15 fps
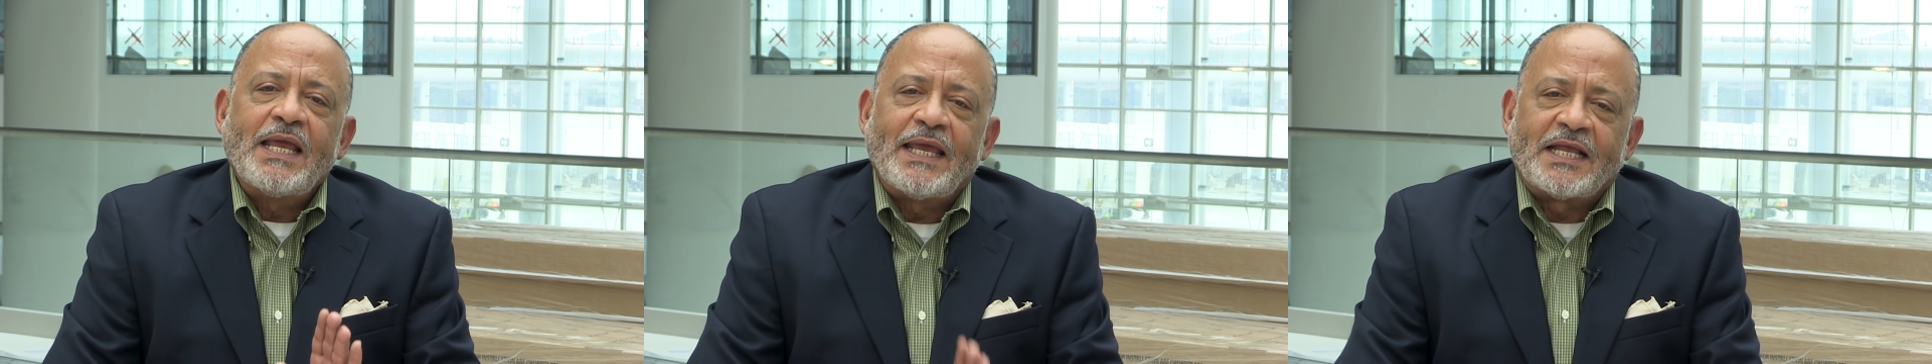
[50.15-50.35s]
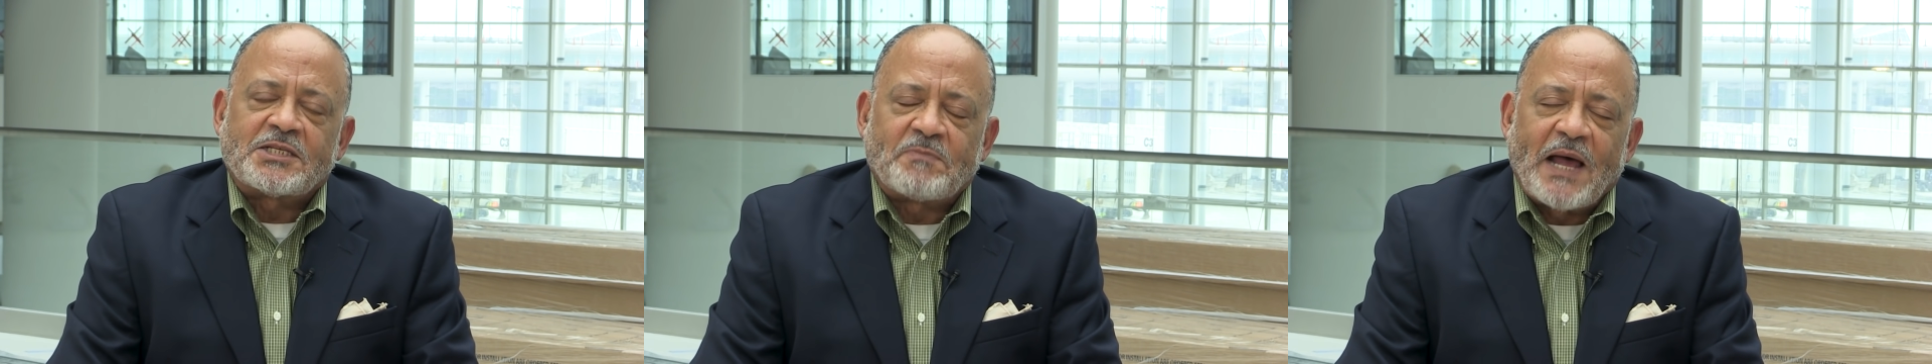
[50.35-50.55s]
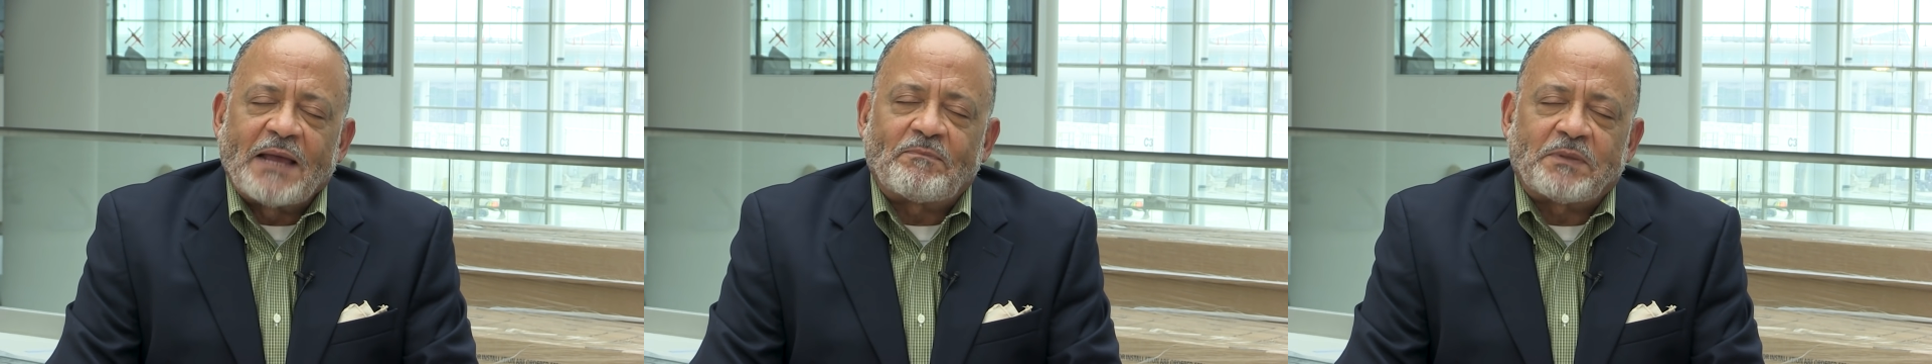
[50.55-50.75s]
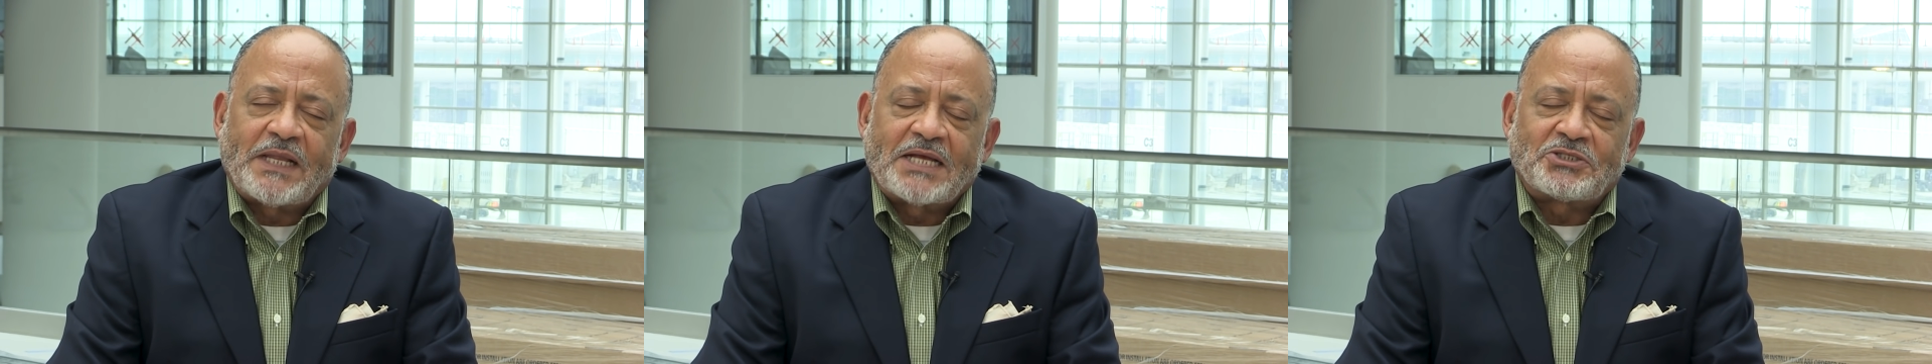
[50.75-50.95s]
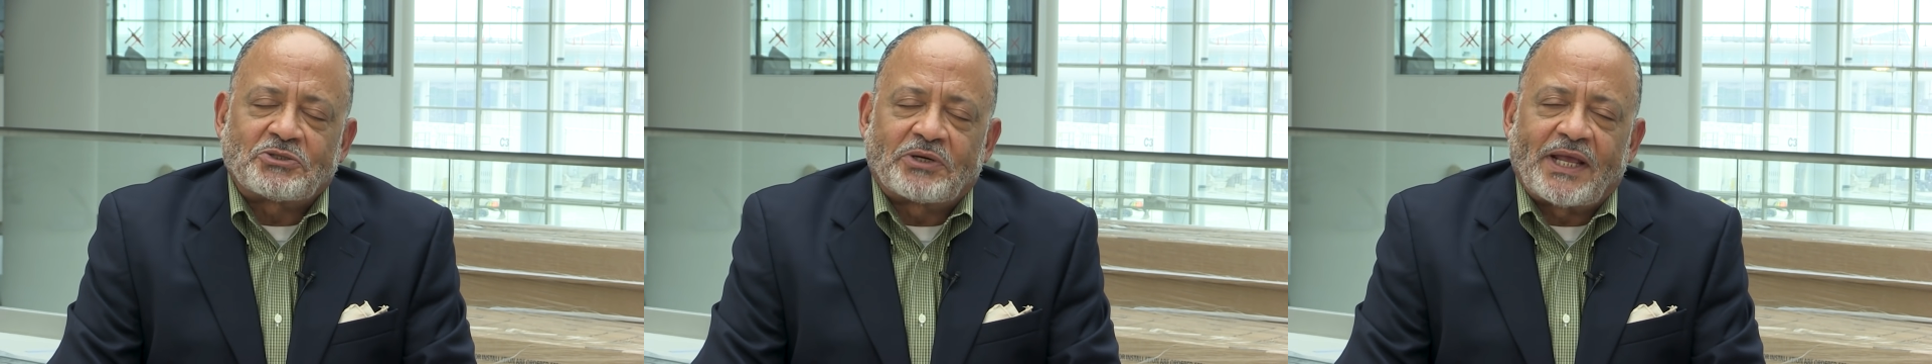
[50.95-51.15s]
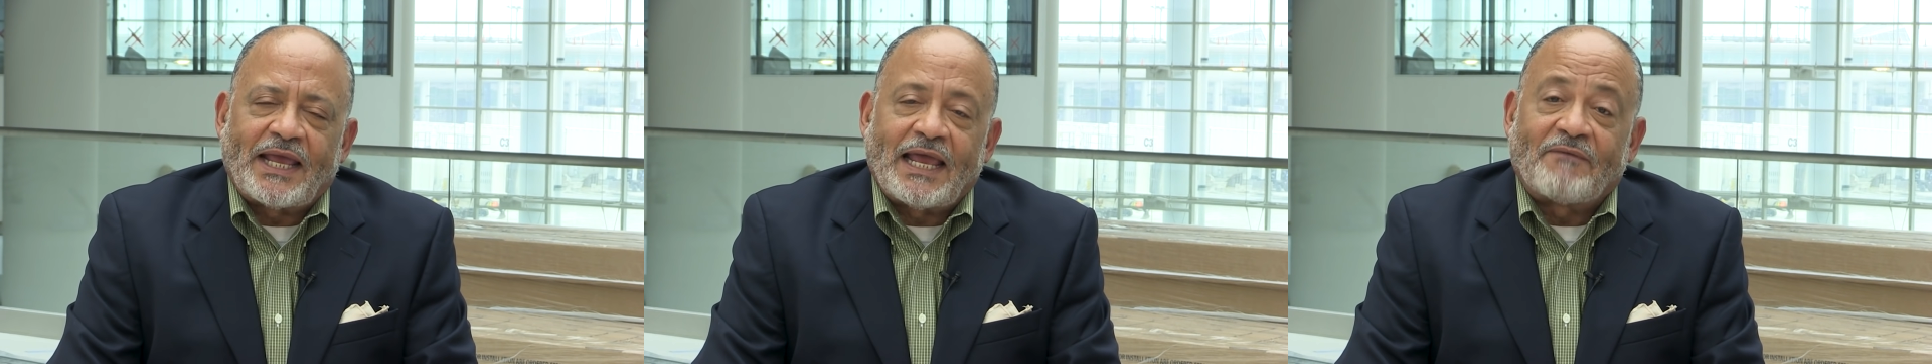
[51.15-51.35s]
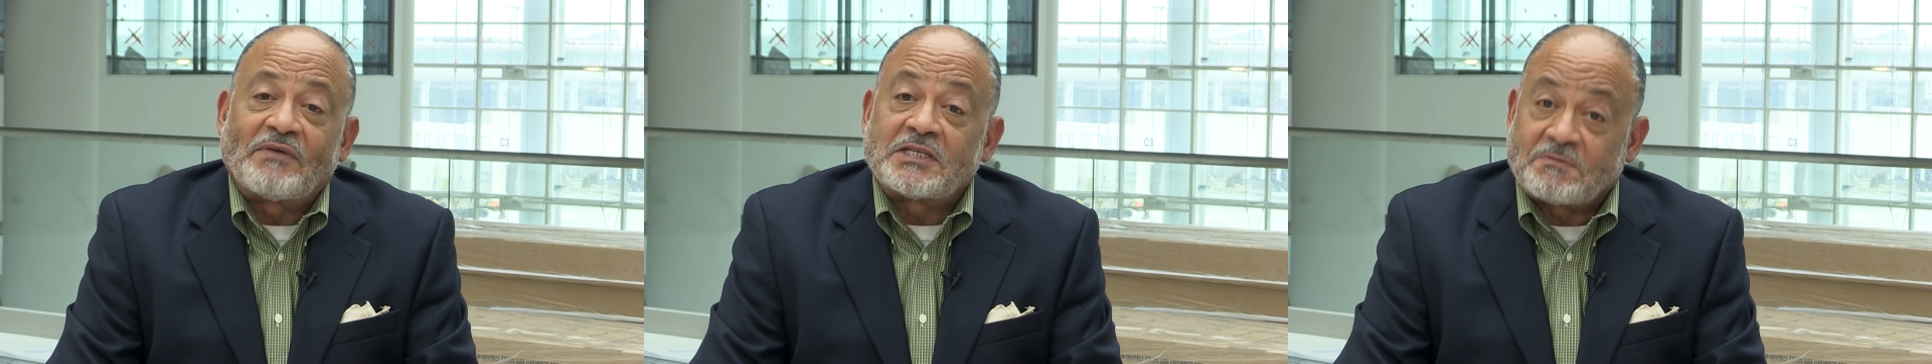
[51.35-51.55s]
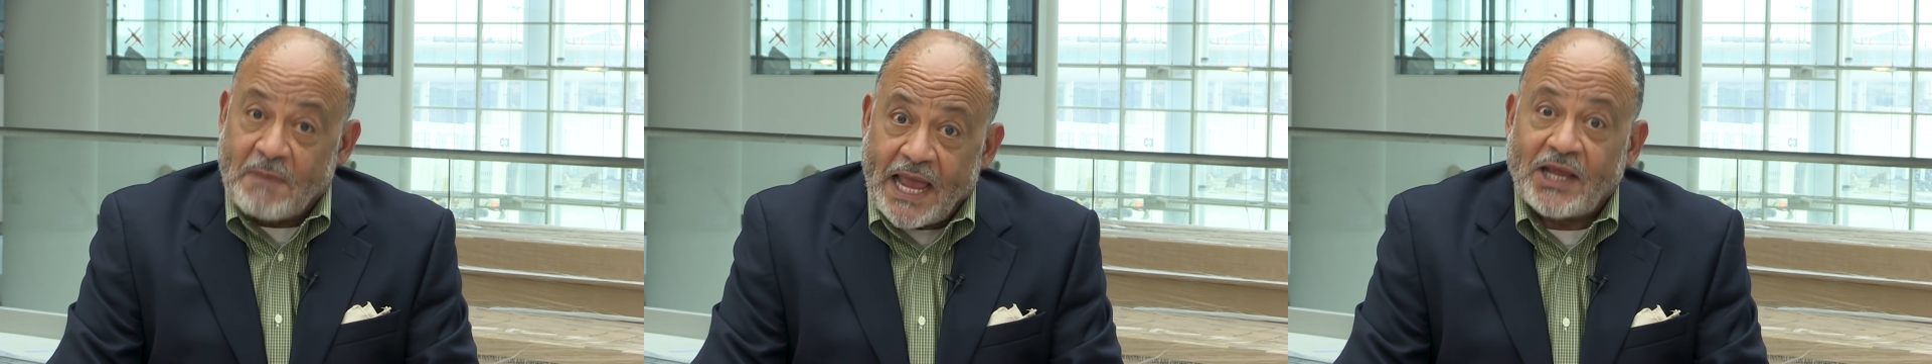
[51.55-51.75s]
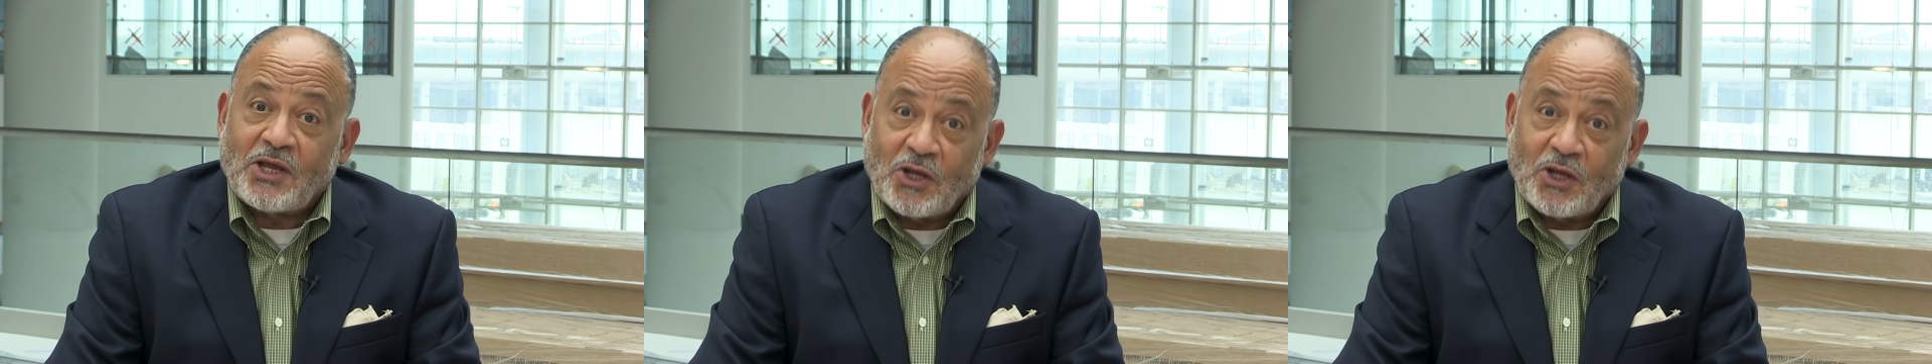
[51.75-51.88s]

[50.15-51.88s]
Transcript: It's my pleasure to have as my